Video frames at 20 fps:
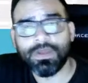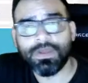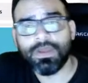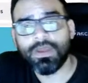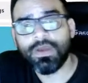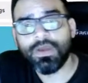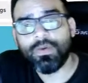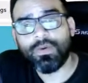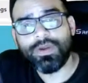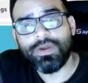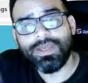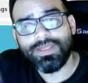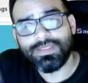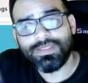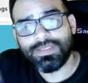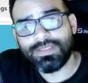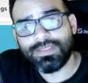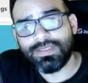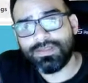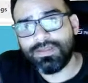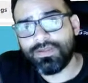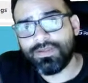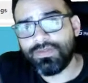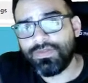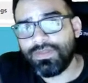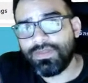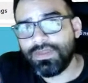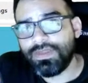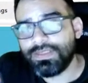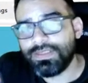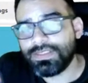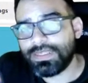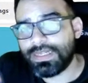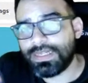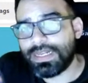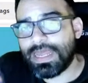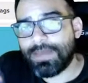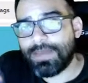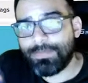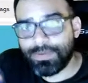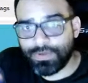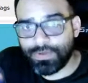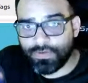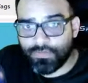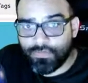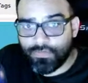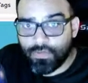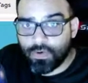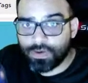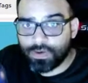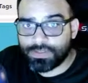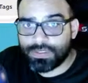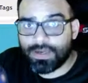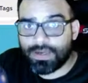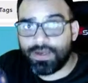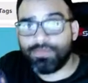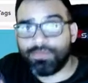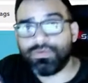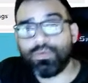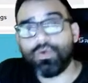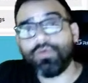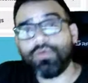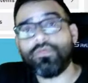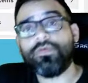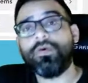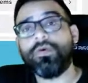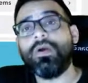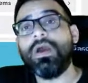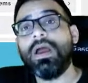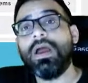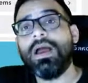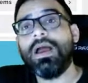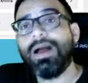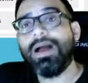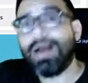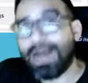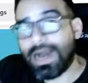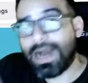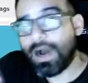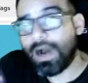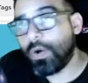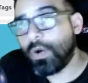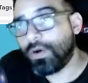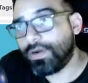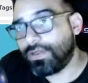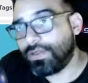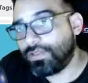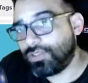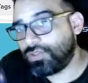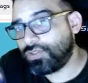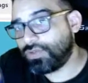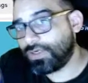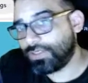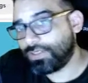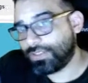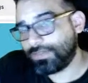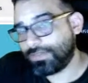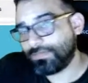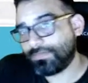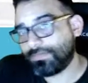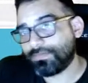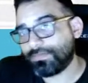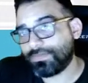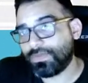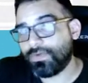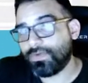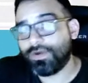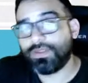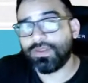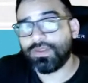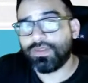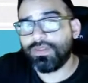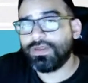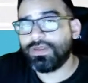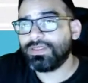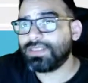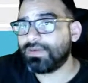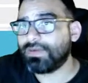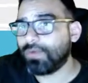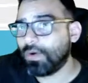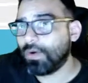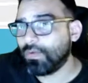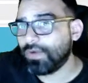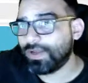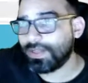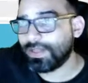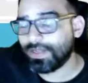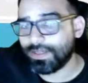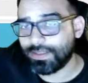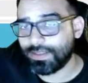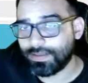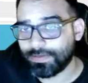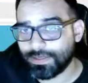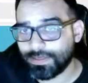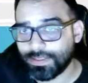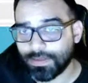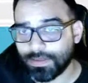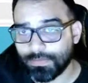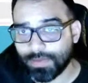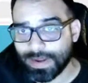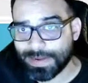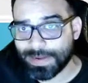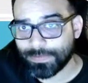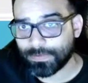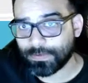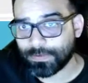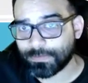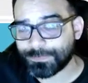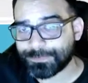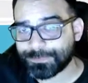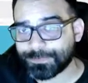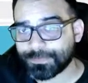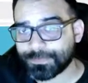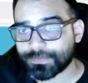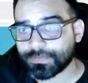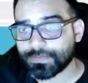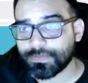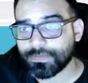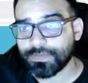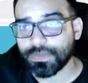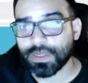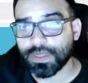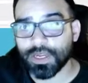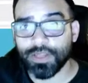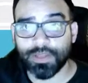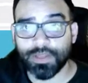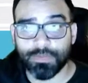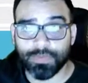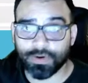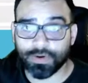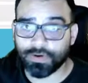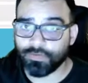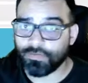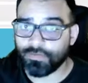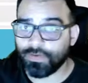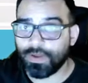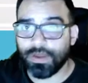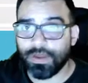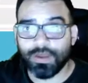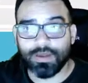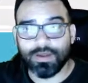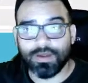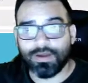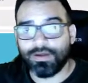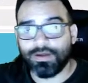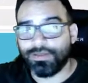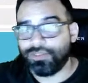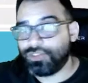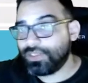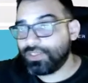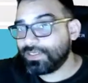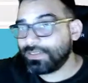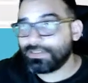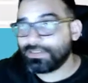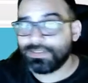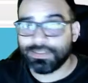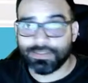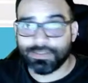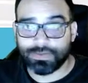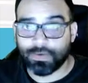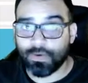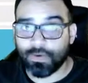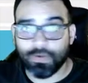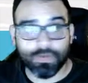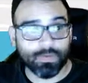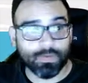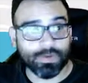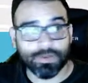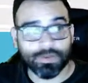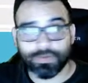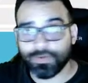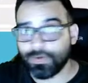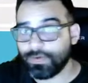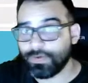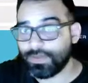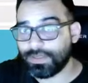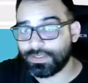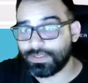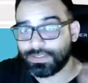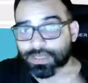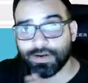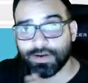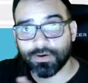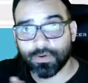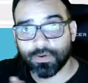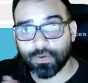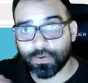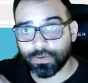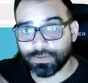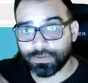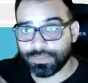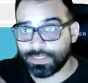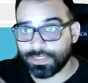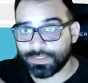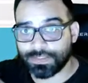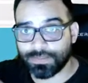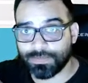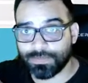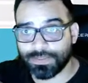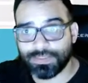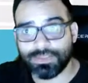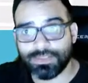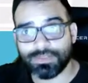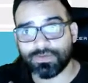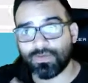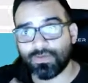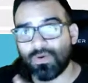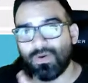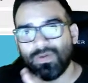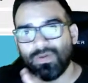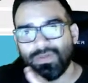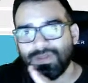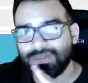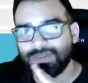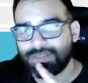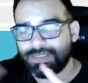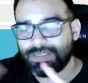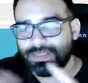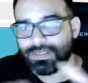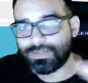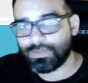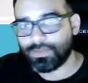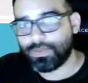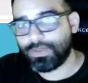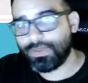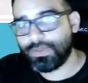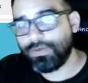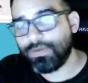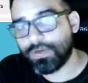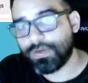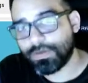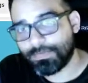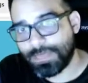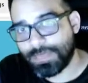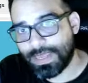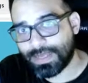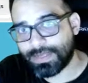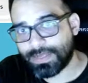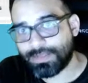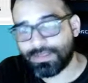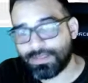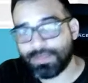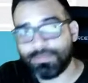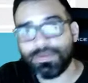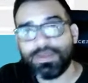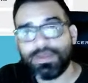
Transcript: where he said that the things that had happened aforetimes were for our instruction, right? The things that were written in the, in the Bible, in the book of uh, Genesis, all the way through the entire Old Testament, he said all these things, when you look back at them,